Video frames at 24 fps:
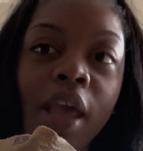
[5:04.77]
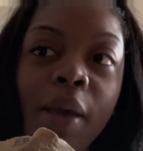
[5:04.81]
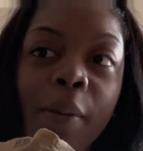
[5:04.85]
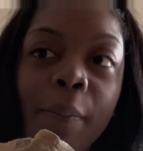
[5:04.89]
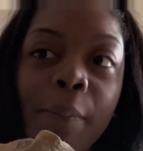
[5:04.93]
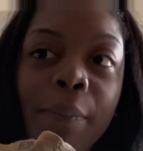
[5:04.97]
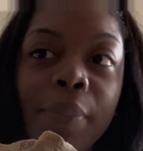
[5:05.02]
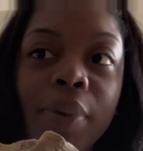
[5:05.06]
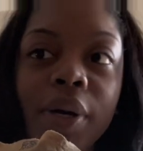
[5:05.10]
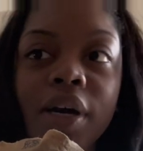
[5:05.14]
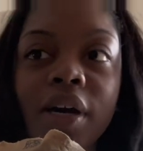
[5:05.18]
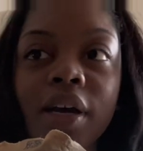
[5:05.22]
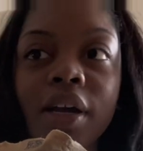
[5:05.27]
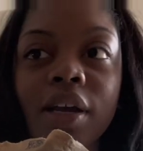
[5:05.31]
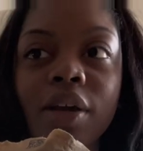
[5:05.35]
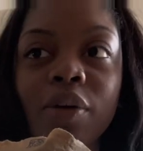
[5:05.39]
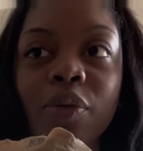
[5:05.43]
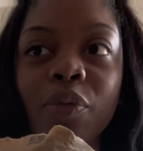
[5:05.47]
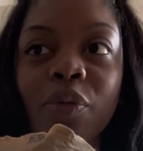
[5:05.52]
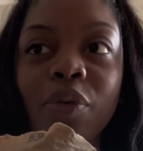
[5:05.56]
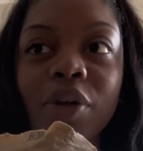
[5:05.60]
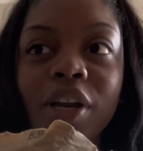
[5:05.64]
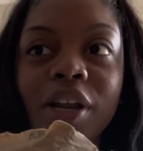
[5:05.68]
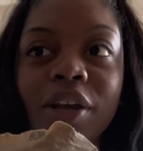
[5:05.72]
But
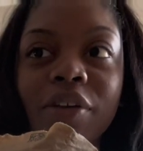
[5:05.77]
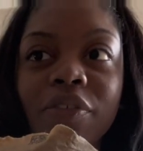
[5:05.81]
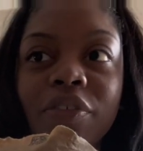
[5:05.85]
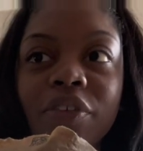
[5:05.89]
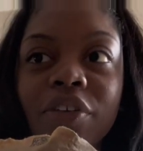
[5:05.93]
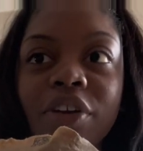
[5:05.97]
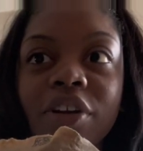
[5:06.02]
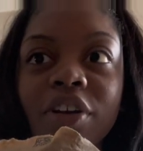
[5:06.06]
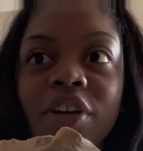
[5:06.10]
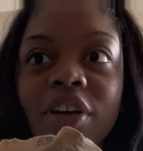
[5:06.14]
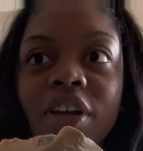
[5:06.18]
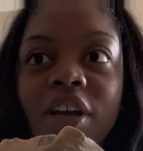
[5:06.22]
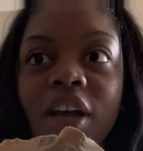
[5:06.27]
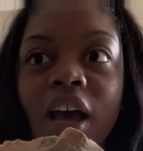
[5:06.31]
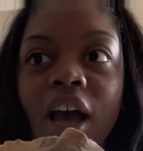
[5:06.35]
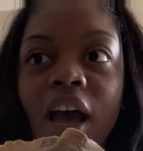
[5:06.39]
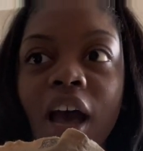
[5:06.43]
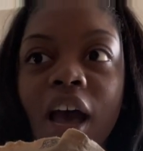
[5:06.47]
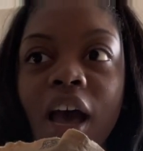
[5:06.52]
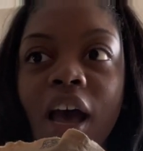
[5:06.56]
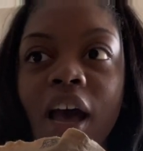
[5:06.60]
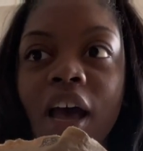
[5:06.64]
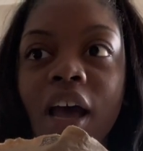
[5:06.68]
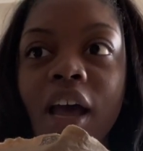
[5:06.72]
whenever
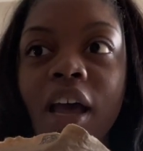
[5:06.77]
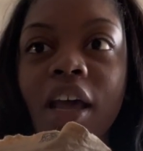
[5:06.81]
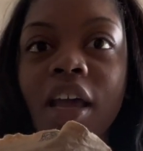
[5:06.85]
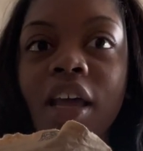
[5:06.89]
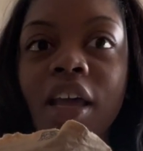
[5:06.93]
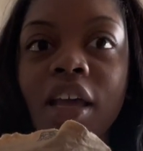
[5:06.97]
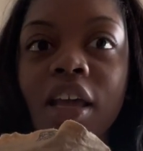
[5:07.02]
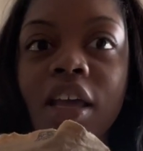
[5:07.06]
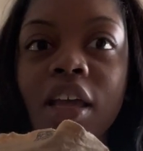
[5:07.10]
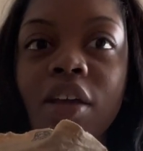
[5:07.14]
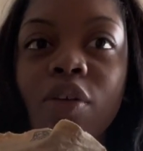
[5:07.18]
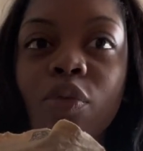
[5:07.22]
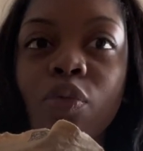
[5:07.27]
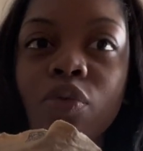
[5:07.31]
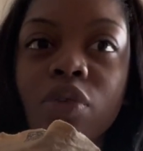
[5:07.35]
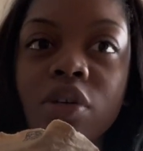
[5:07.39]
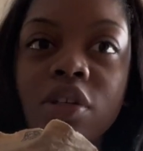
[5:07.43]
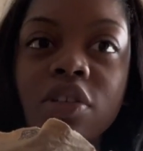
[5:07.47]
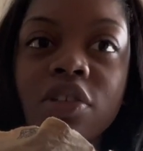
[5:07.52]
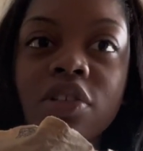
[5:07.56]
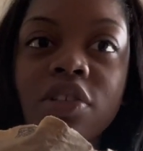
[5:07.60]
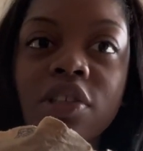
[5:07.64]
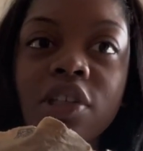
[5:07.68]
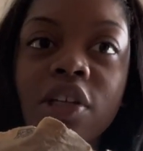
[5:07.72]
I
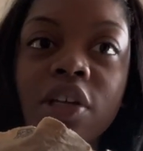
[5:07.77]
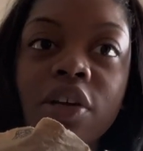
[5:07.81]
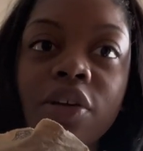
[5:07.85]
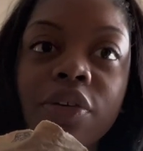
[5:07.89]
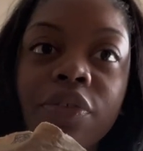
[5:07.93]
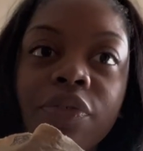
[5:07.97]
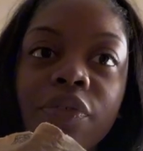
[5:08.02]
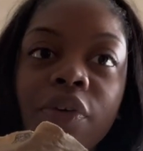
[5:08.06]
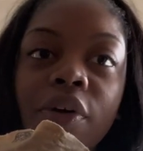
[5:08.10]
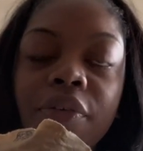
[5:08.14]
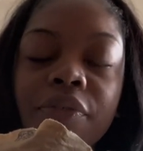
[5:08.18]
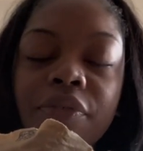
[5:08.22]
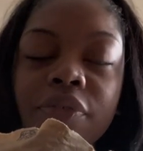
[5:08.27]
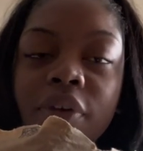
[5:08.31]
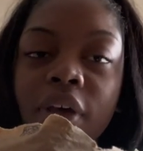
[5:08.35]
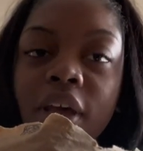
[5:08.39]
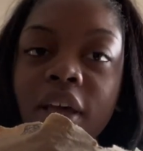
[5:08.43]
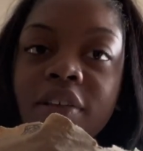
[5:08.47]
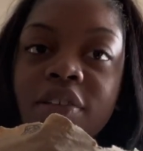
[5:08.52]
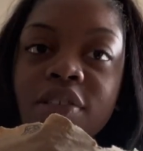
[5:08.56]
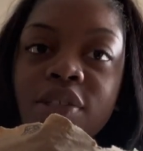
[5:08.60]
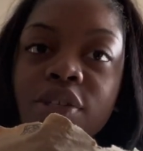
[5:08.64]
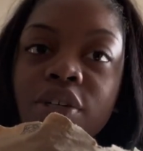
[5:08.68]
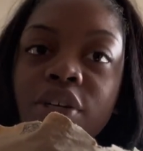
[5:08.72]
want stuff
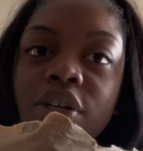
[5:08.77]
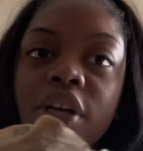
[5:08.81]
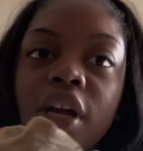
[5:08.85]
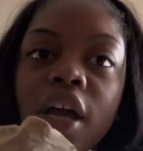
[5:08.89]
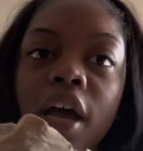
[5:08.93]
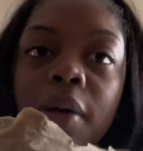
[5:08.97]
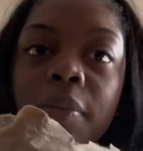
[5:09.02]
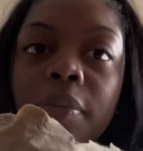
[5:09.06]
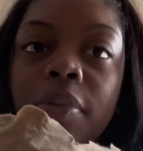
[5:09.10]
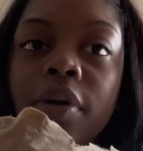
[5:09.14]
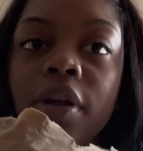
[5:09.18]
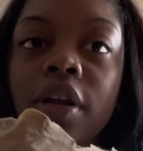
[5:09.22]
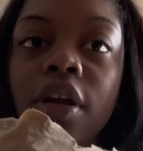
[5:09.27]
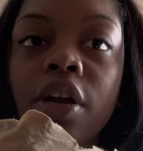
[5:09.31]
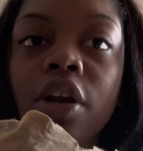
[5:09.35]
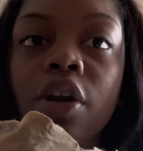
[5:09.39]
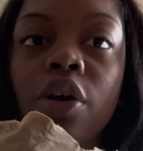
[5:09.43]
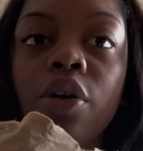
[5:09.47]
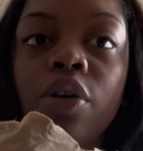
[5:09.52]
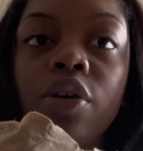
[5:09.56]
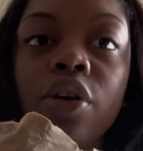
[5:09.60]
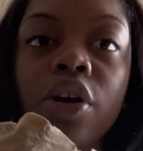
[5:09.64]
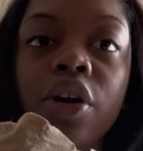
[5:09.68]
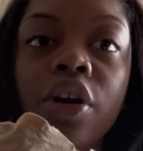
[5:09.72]
faster, I put it
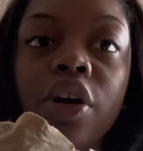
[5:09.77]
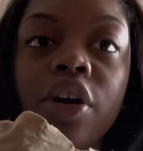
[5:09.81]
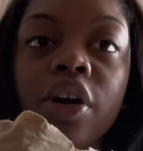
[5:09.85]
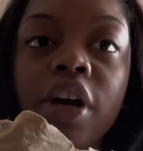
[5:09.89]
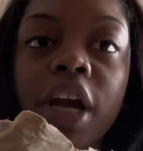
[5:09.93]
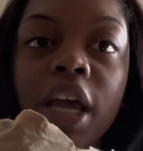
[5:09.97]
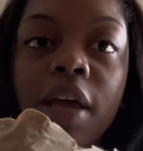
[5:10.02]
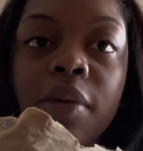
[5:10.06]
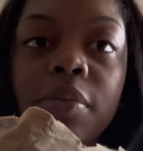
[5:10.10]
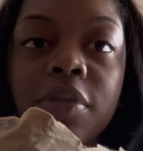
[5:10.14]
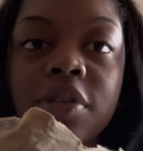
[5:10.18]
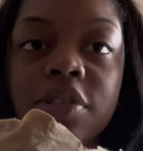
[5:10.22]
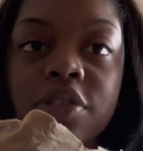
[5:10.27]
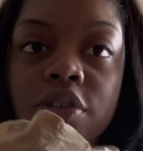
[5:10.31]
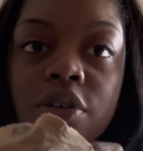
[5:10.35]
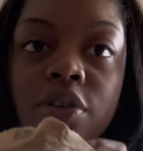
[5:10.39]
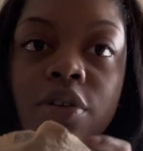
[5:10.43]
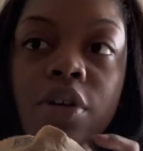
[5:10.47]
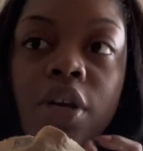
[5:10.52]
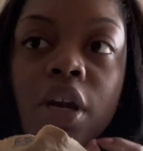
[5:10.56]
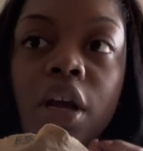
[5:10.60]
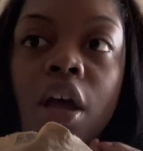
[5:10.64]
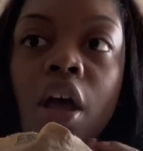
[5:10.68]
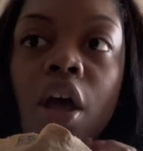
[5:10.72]
on her
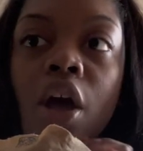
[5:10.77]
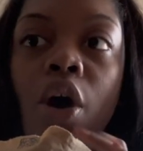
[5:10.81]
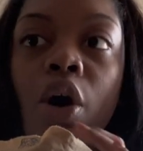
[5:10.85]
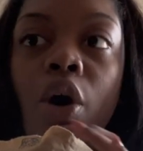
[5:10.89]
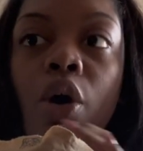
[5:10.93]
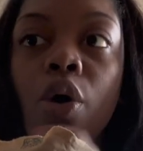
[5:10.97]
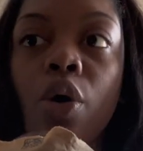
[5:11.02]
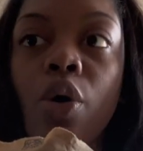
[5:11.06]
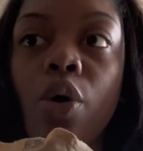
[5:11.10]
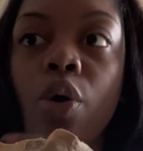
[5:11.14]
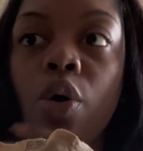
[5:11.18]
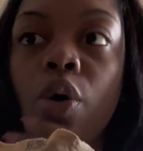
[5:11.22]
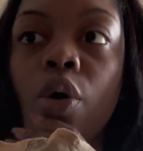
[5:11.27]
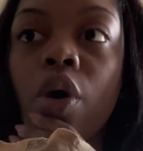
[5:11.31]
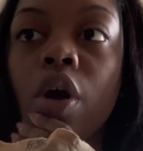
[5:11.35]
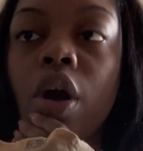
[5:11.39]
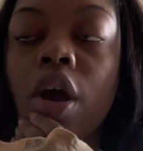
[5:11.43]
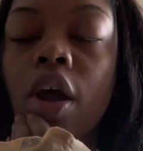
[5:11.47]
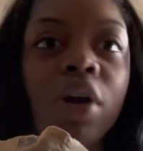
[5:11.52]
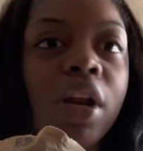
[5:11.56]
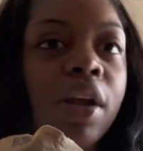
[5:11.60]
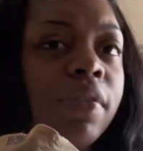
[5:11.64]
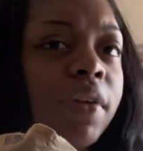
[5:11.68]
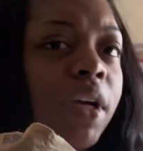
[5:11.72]
Amazon. Or
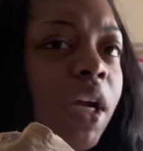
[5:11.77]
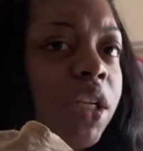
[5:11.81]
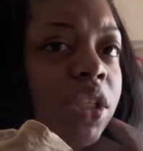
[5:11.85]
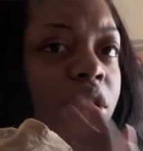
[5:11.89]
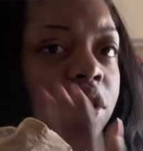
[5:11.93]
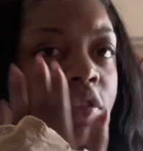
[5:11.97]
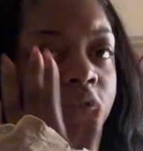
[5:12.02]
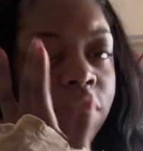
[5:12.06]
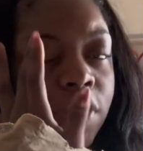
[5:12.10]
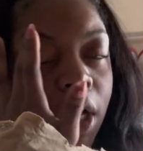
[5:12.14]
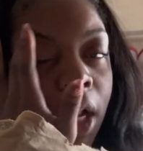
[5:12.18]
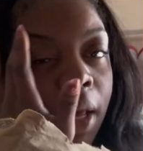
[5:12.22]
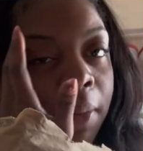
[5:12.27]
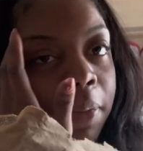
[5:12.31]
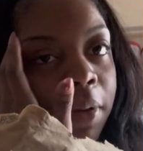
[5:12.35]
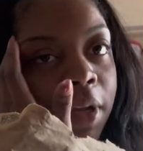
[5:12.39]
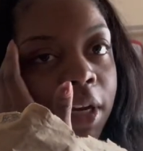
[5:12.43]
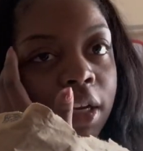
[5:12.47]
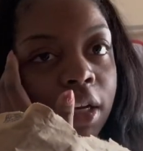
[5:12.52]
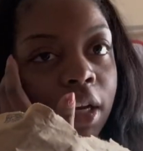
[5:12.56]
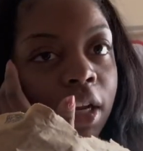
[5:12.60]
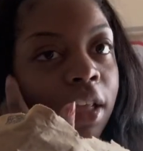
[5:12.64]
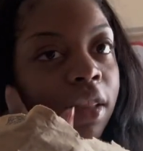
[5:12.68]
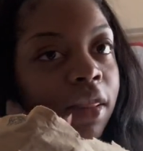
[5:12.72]
whenever I just feel like
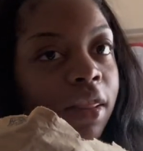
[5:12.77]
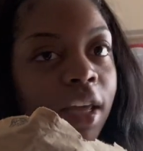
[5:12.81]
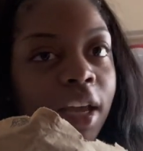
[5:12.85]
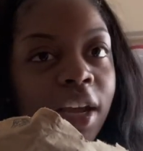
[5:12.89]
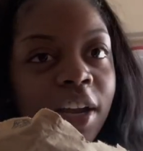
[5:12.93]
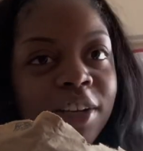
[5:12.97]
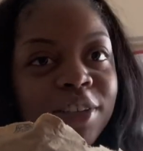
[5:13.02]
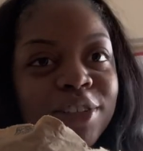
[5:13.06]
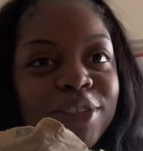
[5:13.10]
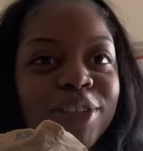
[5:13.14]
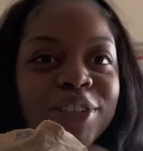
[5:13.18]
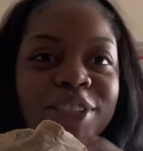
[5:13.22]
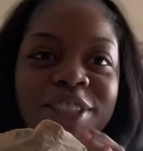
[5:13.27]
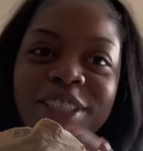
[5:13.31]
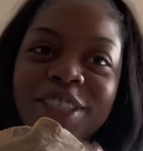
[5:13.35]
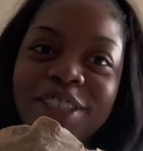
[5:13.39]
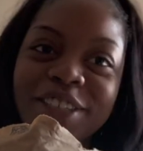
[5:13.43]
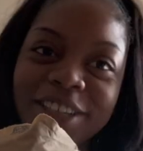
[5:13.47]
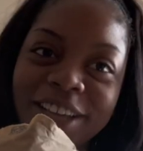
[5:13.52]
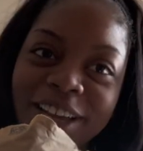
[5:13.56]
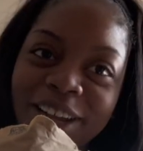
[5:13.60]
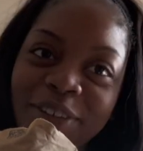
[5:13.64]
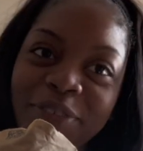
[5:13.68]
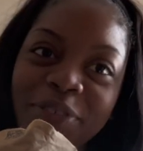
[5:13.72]
putting it there so she could
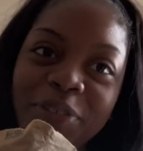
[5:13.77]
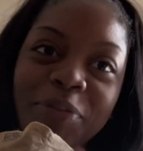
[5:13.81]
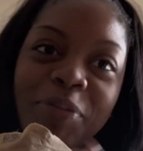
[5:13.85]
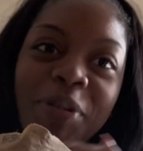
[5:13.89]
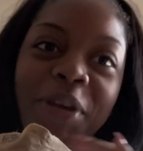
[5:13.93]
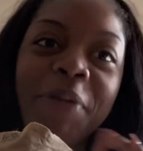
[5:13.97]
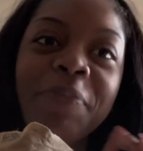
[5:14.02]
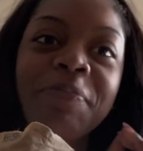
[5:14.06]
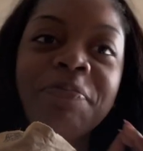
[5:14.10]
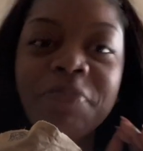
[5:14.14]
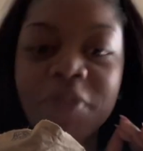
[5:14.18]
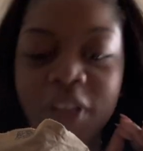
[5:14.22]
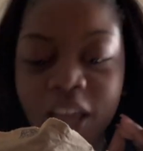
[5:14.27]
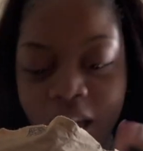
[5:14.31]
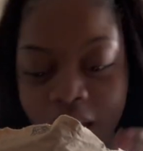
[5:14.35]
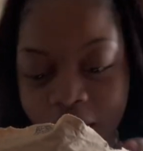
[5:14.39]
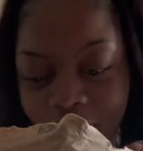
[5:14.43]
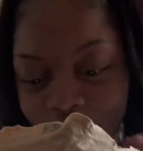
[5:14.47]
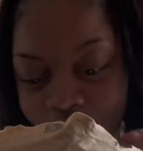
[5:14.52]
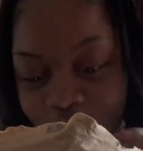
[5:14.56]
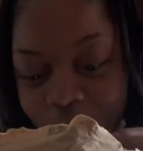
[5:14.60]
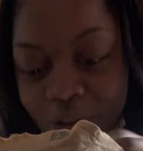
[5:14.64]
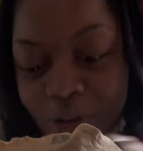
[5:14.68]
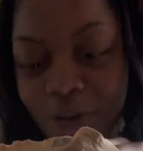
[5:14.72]
get it for me, I
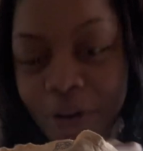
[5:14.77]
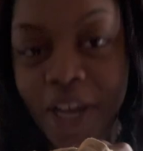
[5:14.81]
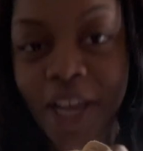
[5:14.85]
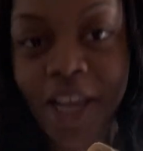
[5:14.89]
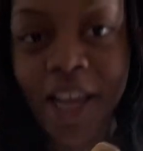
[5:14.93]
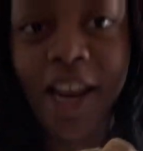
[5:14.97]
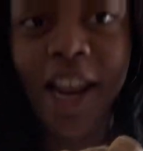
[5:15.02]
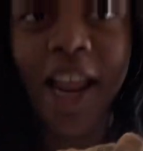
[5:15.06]
do it.